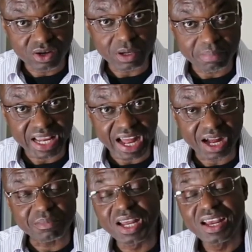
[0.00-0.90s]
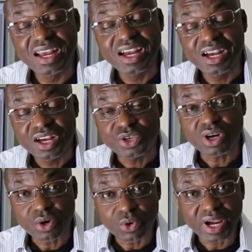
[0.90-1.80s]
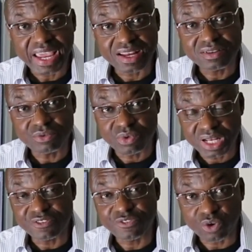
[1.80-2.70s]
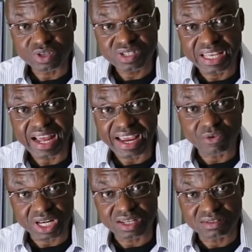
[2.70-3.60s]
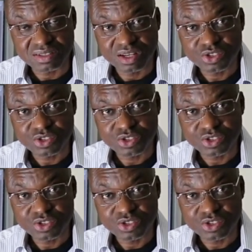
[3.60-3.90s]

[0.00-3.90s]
you got a big arm, you're going to get really falsely high readings.